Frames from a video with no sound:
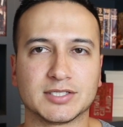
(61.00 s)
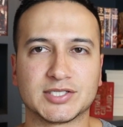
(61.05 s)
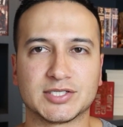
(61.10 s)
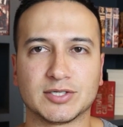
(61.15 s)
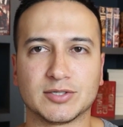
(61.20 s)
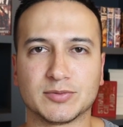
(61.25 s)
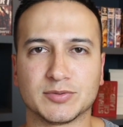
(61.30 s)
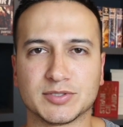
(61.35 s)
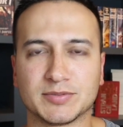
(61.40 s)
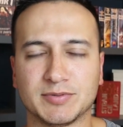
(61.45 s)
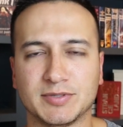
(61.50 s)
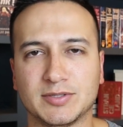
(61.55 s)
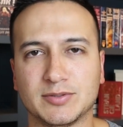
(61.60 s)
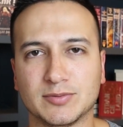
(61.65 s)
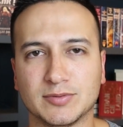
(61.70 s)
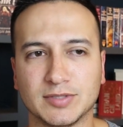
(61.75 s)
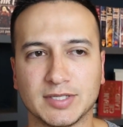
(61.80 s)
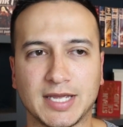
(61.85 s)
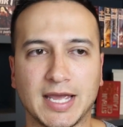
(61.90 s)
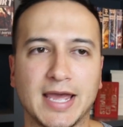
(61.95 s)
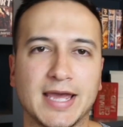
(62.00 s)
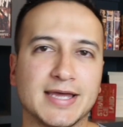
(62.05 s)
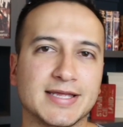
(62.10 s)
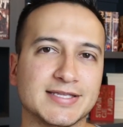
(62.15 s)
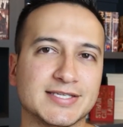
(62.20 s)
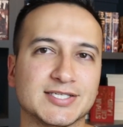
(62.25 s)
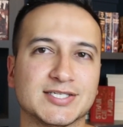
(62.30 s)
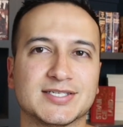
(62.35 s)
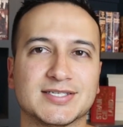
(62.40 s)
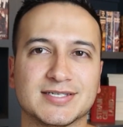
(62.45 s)
Star Wars prequel, like
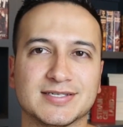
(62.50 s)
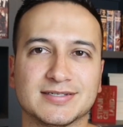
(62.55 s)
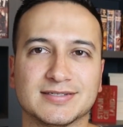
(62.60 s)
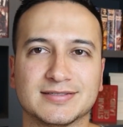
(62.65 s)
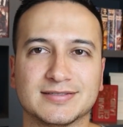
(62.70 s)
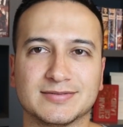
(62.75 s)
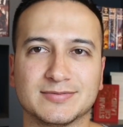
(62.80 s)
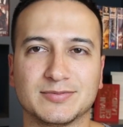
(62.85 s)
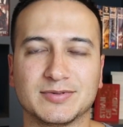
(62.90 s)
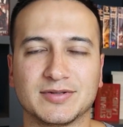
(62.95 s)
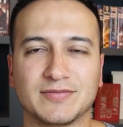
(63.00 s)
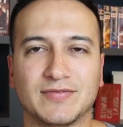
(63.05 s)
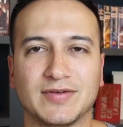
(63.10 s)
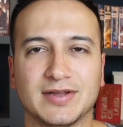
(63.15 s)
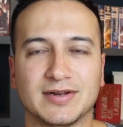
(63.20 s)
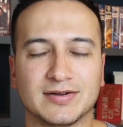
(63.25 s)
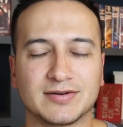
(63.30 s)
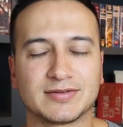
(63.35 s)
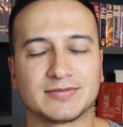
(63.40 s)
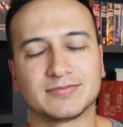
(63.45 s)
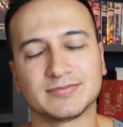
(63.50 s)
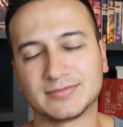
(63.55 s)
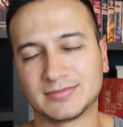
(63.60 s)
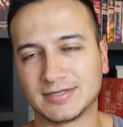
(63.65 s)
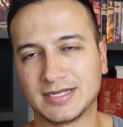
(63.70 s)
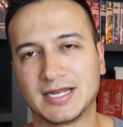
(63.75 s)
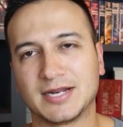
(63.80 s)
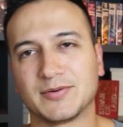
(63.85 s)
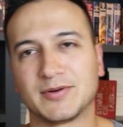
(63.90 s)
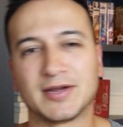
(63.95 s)
ends with Vader.
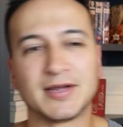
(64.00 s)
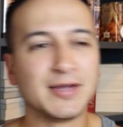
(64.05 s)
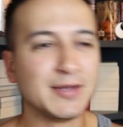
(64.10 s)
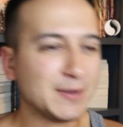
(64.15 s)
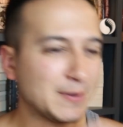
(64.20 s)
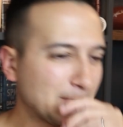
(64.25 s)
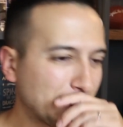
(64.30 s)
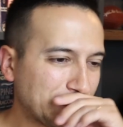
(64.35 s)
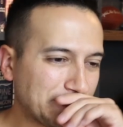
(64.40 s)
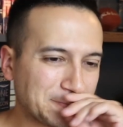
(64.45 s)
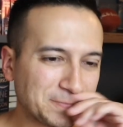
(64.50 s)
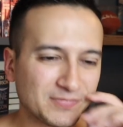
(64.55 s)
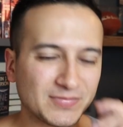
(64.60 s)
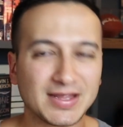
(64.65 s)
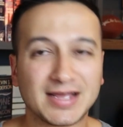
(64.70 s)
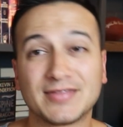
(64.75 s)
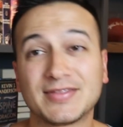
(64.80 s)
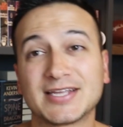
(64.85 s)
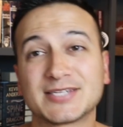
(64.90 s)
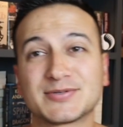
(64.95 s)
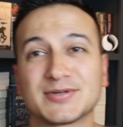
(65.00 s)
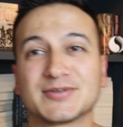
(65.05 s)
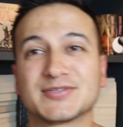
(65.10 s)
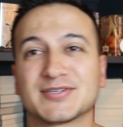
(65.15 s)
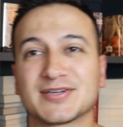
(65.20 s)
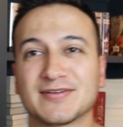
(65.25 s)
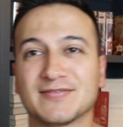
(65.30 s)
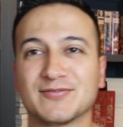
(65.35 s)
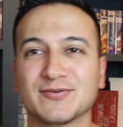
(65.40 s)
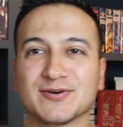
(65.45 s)
Anyway, that's what I was
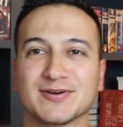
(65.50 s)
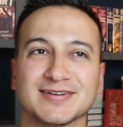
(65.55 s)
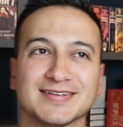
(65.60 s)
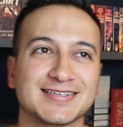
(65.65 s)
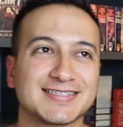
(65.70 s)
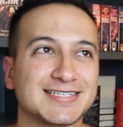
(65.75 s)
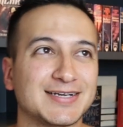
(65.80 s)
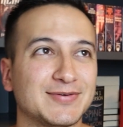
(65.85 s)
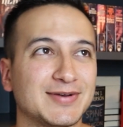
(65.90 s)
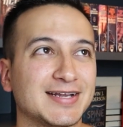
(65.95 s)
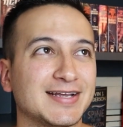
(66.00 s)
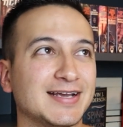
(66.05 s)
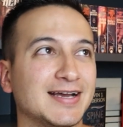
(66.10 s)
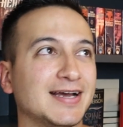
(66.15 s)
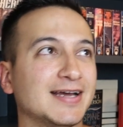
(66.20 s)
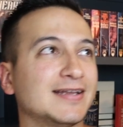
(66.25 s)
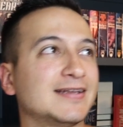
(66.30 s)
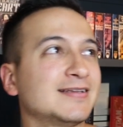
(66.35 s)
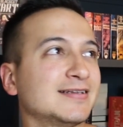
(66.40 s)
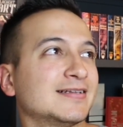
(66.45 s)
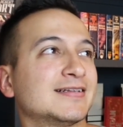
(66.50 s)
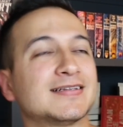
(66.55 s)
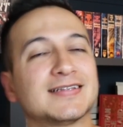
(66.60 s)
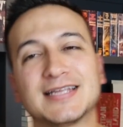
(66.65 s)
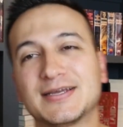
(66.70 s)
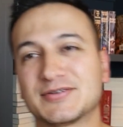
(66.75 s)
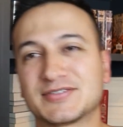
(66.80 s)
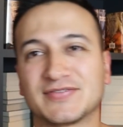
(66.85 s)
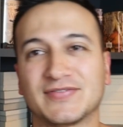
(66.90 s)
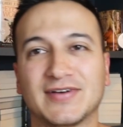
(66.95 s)
looking for. It's not what I got.
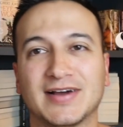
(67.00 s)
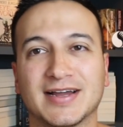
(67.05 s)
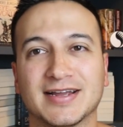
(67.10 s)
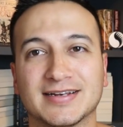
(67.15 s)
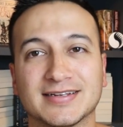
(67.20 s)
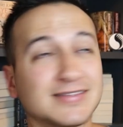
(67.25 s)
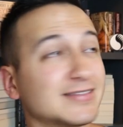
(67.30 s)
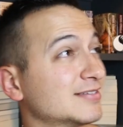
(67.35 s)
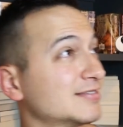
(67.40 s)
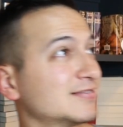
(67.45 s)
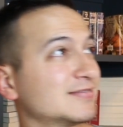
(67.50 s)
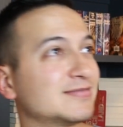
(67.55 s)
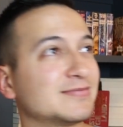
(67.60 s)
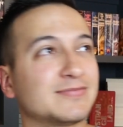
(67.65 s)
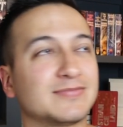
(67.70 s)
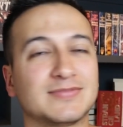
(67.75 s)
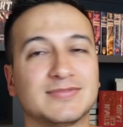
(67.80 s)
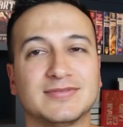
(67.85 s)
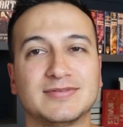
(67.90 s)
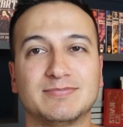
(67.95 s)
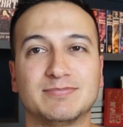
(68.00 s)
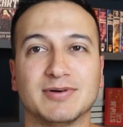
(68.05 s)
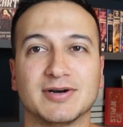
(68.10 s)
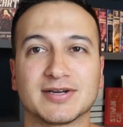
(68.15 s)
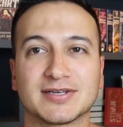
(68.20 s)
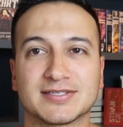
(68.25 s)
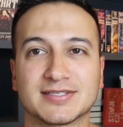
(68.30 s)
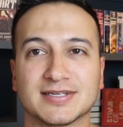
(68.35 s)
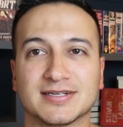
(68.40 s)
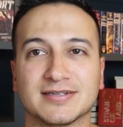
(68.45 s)
It was fine.
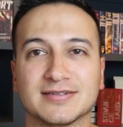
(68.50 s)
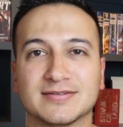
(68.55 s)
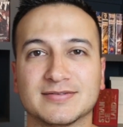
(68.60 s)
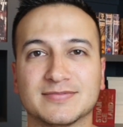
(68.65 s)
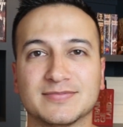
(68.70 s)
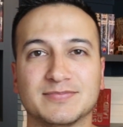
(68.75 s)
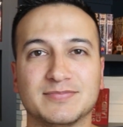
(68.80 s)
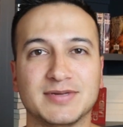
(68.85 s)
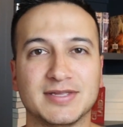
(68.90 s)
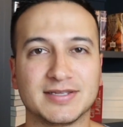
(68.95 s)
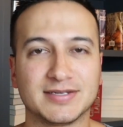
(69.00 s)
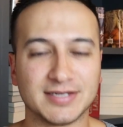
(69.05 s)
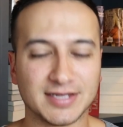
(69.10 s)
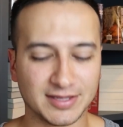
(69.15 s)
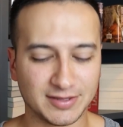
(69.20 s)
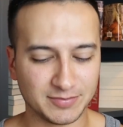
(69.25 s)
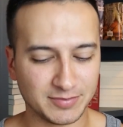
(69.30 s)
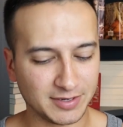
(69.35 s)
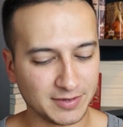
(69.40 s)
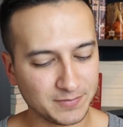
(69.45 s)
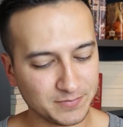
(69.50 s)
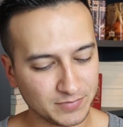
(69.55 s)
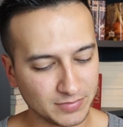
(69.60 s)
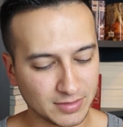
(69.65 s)
Bug's gonna be the death of me.